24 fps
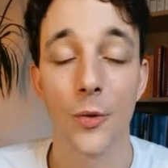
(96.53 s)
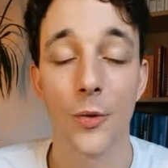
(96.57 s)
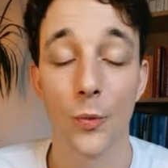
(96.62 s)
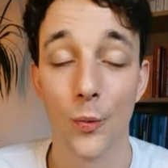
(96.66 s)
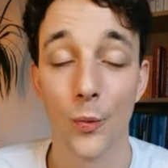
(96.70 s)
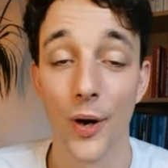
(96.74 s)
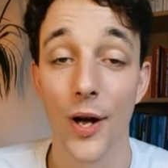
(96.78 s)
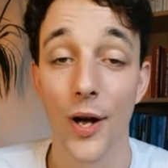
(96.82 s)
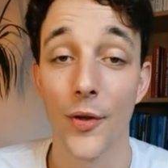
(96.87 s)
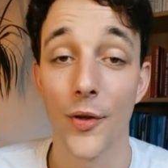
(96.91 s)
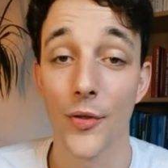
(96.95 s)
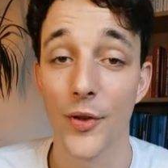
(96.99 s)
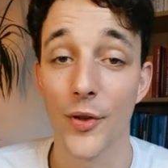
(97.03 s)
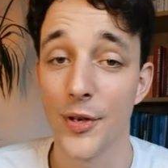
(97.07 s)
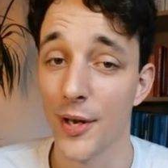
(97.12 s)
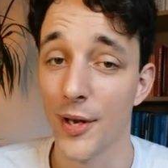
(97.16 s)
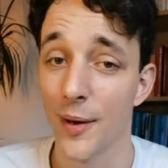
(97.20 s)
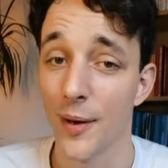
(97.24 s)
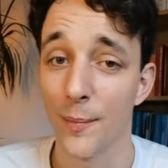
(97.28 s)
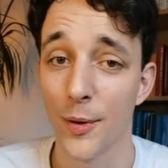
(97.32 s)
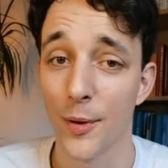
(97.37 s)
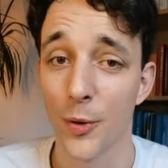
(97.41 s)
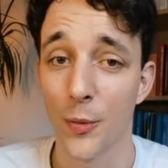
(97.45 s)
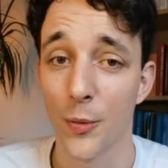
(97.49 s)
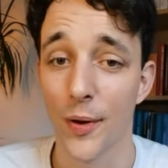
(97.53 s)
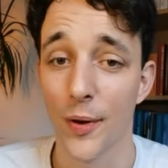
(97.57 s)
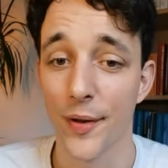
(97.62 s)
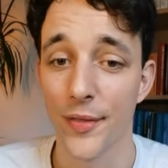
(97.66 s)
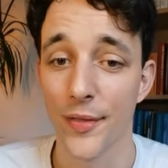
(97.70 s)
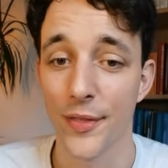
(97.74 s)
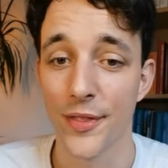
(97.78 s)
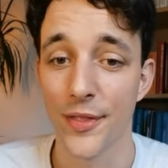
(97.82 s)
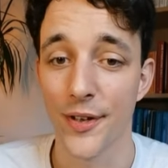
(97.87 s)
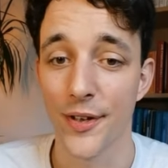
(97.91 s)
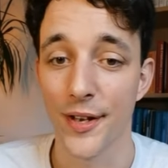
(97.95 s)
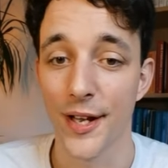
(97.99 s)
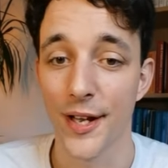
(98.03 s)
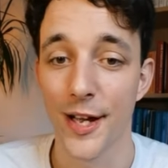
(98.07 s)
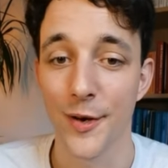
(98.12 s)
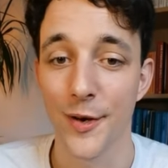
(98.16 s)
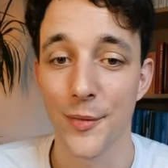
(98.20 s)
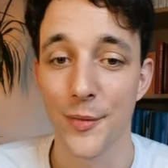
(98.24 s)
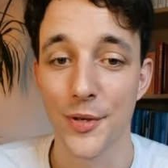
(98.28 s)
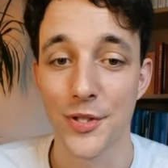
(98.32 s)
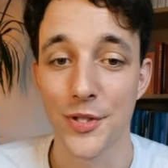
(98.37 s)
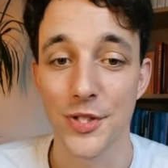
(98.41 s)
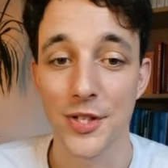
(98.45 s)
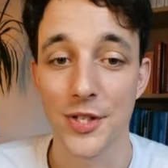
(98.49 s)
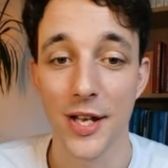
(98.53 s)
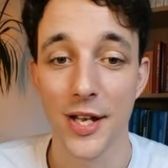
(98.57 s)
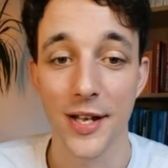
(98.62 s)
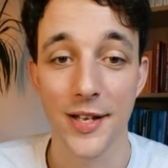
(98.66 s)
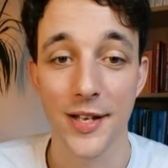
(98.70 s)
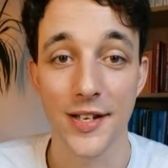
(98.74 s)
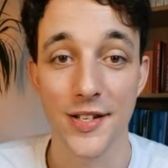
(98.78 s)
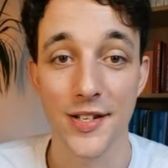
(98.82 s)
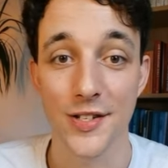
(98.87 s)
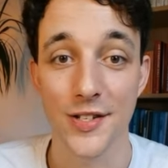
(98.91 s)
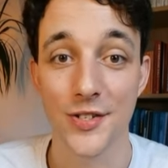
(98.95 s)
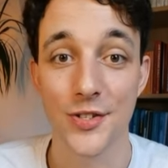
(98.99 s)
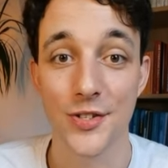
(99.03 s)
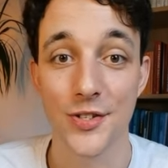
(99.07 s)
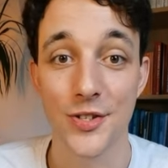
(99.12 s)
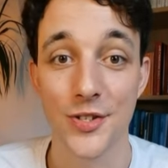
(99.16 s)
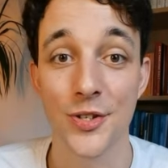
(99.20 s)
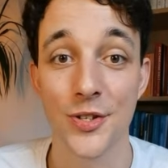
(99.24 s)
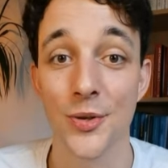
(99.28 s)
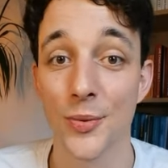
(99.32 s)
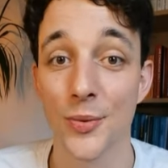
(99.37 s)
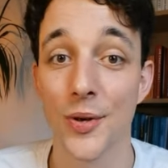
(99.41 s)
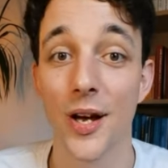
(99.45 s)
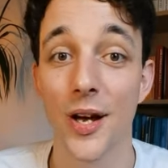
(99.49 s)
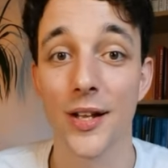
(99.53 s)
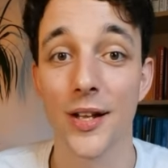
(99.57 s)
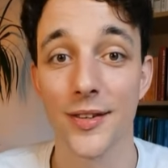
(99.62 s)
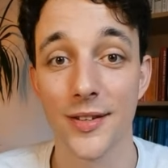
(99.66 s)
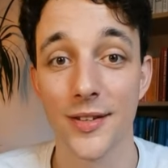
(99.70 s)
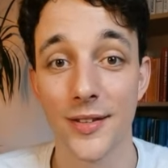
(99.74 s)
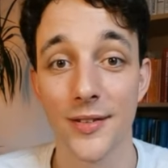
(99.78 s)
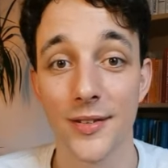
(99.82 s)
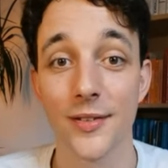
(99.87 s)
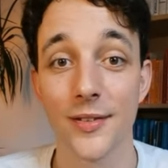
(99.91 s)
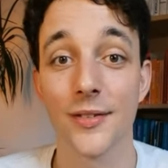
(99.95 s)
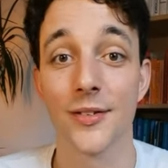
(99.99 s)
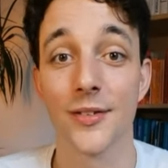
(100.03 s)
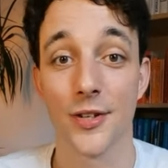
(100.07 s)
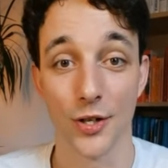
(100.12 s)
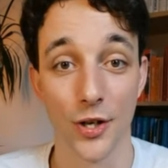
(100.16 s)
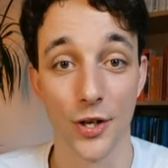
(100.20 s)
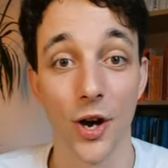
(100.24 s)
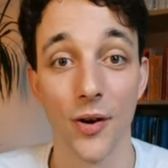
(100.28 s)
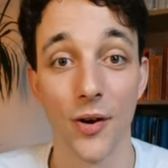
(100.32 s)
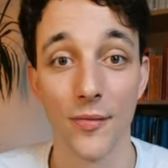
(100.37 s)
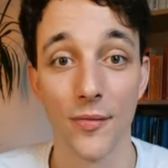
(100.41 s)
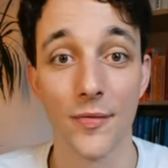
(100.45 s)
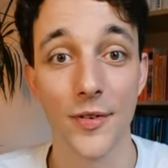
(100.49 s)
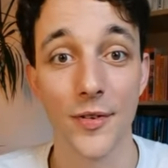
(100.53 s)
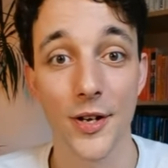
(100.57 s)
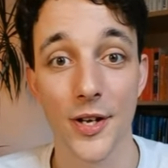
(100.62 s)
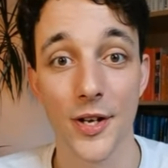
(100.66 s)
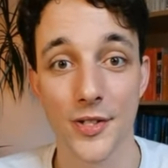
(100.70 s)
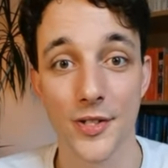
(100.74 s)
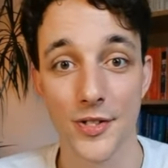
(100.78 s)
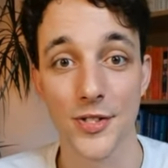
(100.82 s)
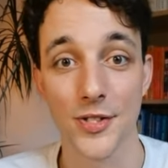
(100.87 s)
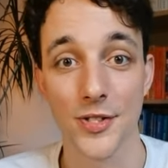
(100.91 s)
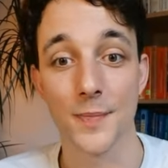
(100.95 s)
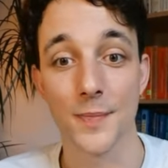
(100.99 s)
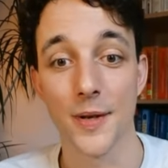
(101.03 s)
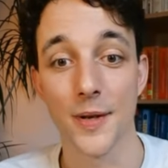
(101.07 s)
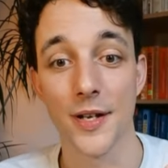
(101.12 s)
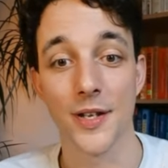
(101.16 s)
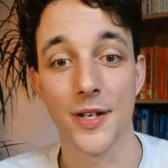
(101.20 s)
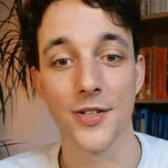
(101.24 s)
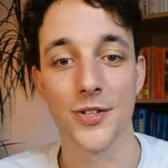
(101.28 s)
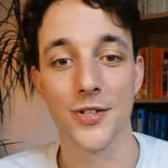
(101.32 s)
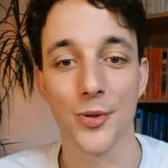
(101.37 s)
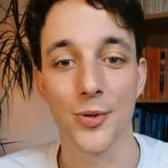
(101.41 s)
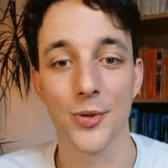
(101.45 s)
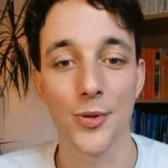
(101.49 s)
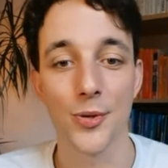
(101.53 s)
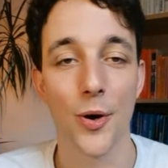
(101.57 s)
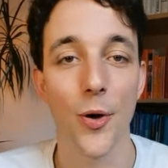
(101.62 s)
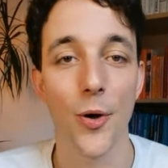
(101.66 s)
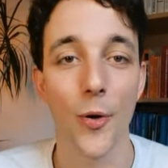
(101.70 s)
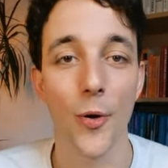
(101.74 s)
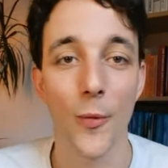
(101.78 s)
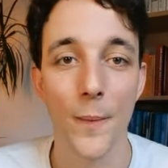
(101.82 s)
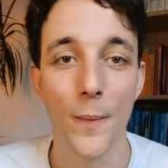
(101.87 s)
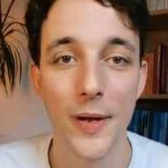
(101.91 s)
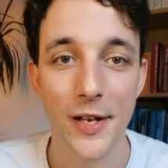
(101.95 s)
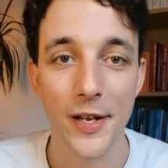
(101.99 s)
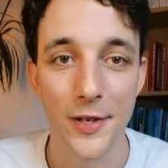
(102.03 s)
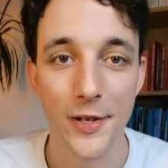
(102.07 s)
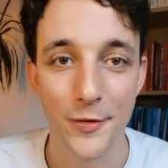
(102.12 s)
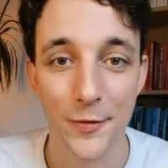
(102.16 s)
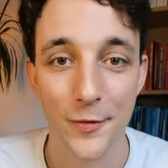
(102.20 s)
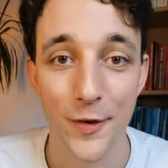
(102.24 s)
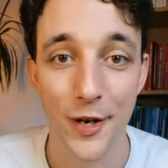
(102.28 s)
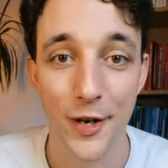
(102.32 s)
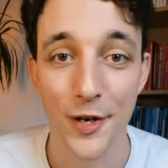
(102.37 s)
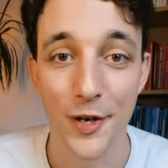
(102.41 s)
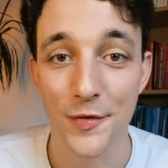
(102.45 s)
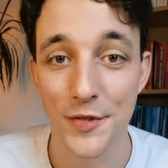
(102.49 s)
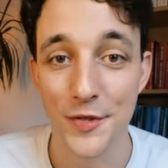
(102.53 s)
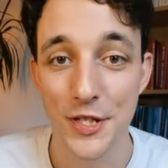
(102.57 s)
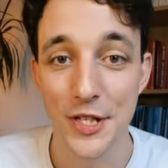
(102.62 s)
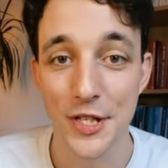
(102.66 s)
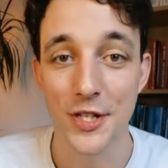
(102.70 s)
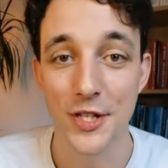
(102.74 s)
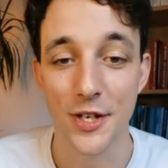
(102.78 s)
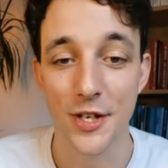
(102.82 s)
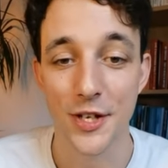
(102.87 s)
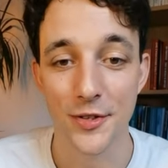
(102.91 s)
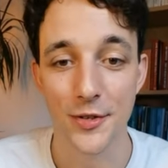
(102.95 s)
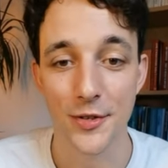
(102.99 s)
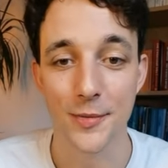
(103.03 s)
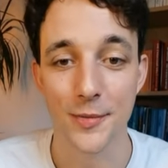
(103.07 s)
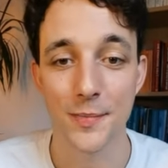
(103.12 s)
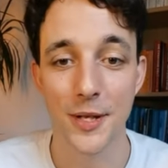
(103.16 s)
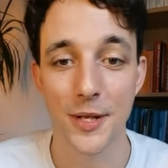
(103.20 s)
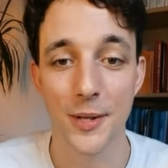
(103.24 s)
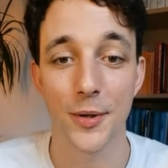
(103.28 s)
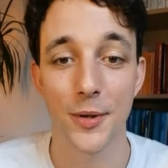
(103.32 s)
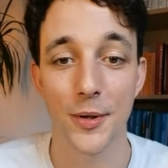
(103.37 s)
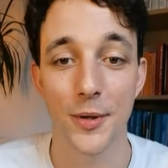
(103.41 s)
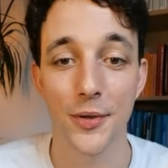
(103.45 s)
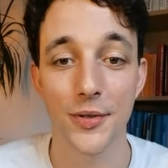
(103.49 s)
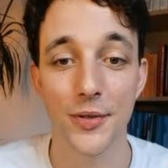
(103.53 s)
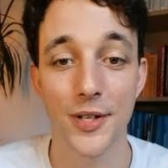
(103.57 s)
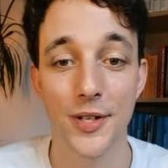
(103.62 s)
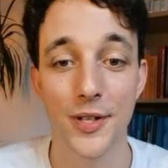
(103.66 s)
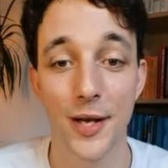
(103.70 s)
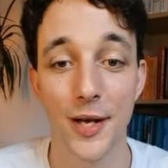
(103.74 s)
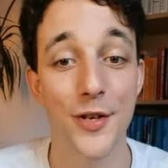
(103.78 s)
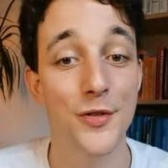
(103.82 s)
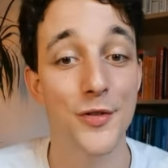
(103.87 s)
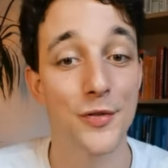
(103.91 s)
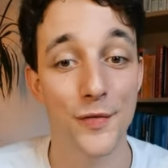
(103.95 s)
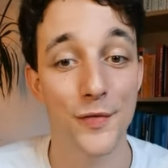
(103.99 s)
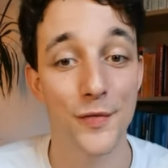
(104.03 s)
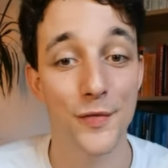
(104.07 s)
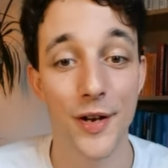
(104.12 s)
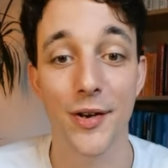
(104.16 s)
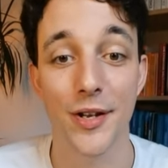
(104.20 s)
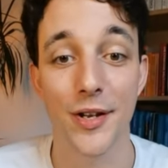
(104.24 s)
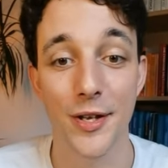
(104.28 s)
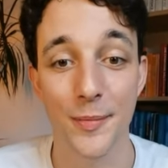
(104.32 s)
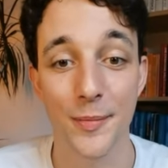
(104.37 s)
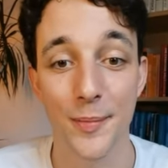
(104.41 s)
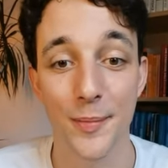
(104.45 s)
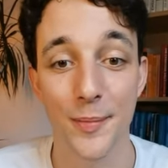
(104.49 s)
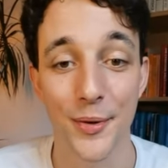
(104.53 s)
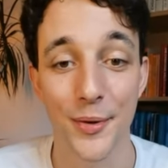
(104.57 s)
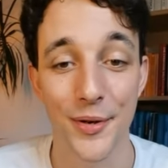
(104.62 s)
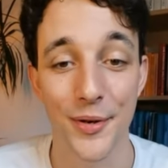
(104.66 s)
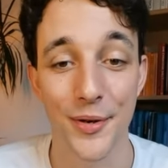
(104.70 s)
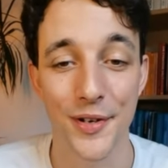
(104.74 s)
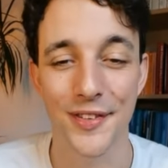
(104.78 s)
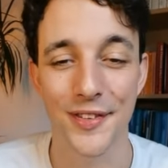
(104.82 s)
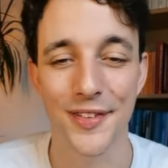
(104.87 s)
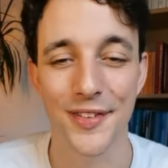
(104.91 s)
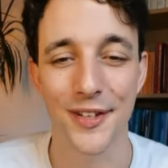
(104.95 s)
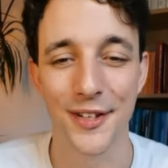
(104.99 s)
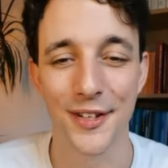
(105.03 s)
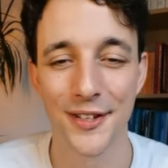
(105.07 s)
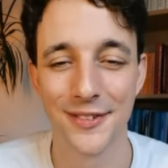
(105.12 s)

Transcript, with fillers: Well, the number one thing I would say is you got the confidence because you call me in front of 600 people. That is very important.